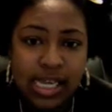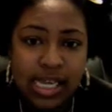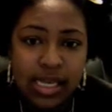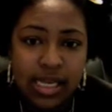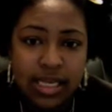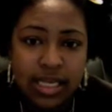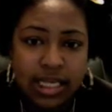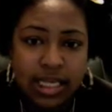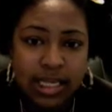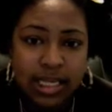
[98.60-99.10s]

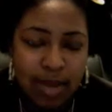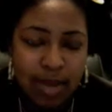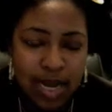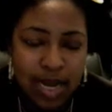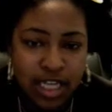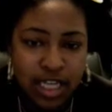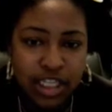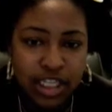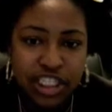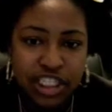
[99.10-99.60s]

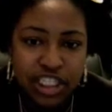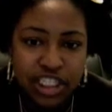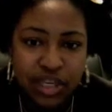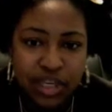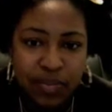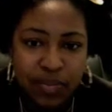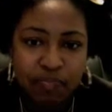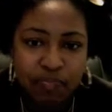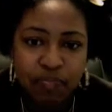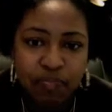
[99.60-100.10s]
spinach,
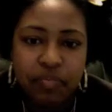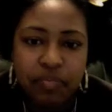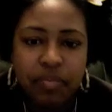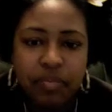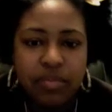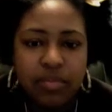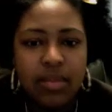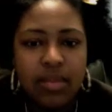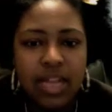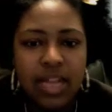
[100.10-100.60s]

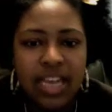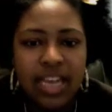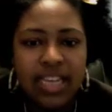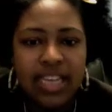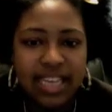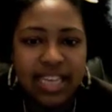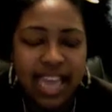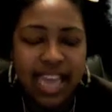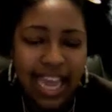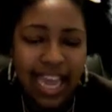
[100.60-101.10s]

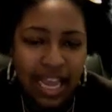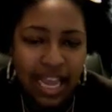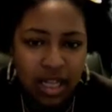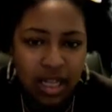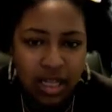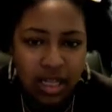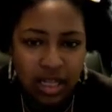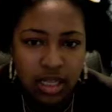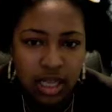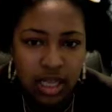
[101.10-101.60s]

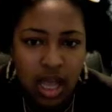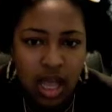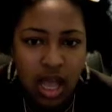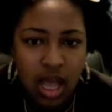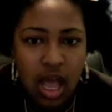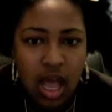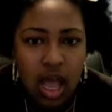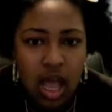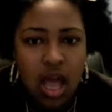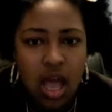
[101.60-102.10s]
kale,
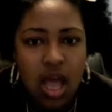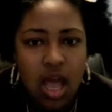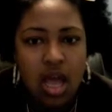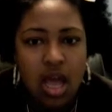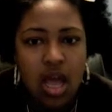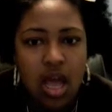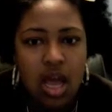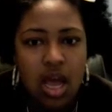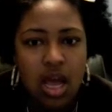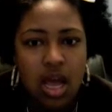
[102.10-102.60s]

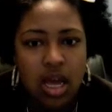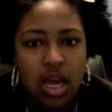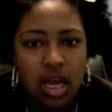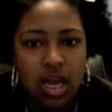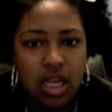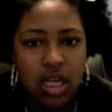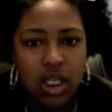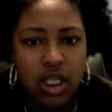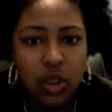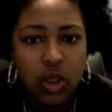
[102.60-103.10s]

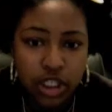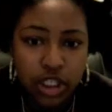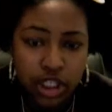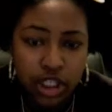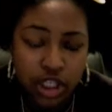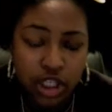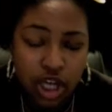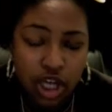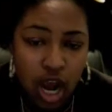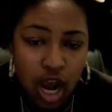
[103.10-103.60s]
Swiss
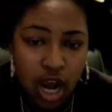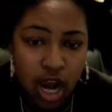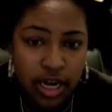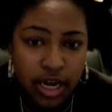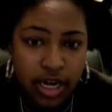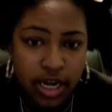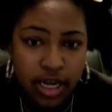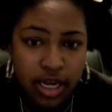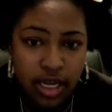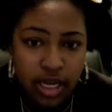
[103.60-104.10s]
chard,
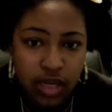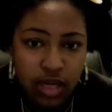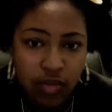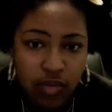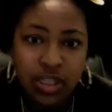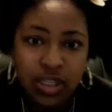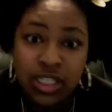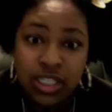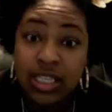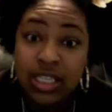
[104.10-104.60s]

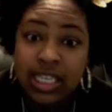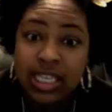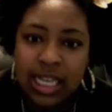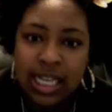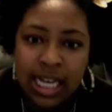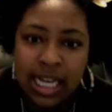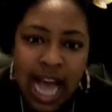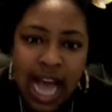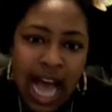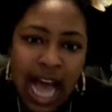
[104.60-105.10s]
which looks like a
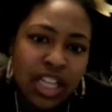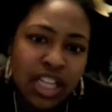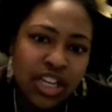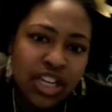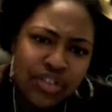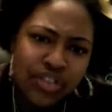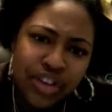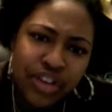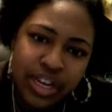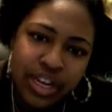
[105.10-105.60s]
collard
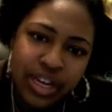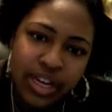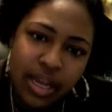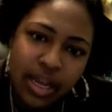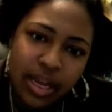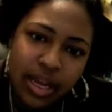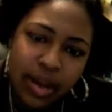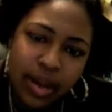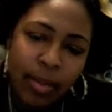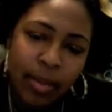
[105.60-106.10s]
green,
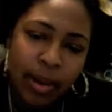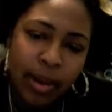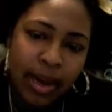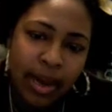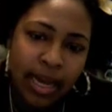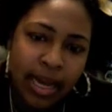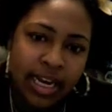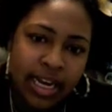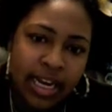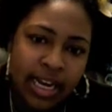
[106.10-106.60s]

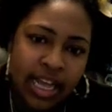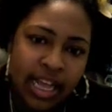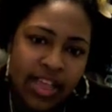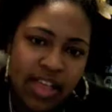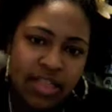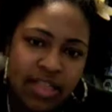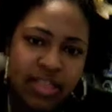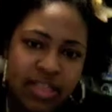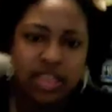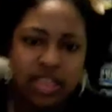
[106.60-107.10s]
but
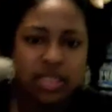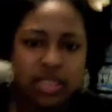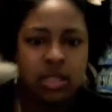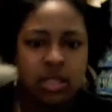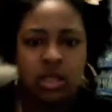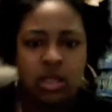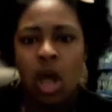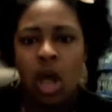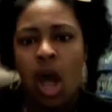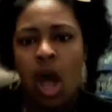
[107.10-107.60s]
the
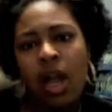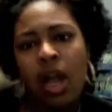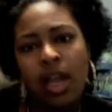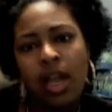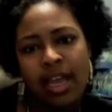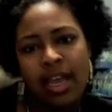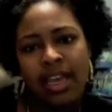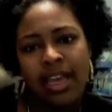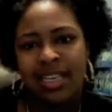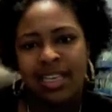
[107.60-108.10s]
stalk
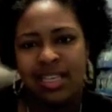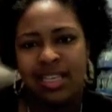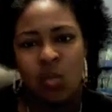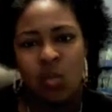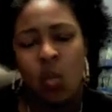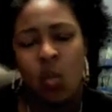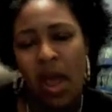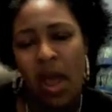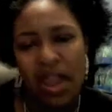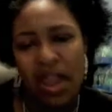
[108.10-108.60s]
is
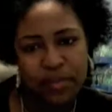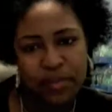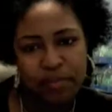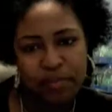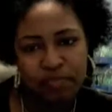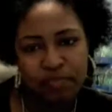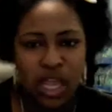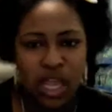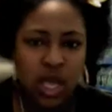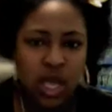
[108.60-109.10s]
white.
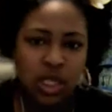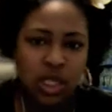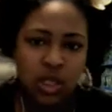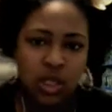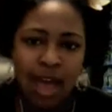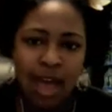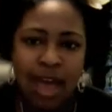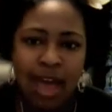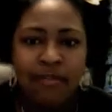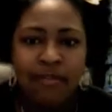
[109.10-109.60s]
They also
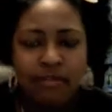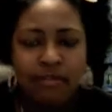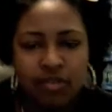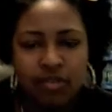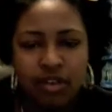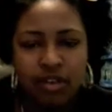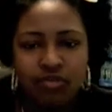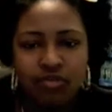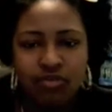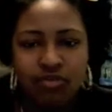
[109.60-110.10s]
have
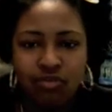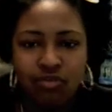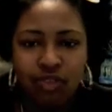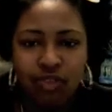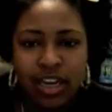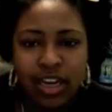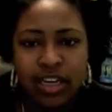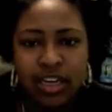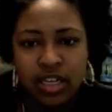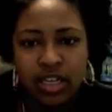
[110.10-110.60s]

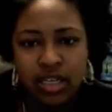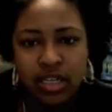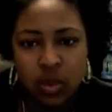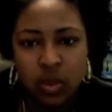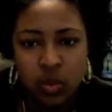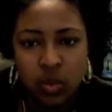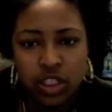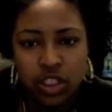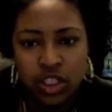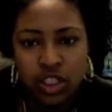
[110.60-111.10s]
red
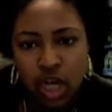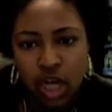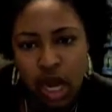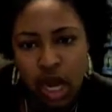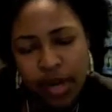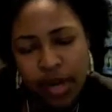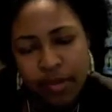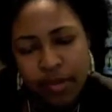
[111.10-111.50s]
Swiss chard.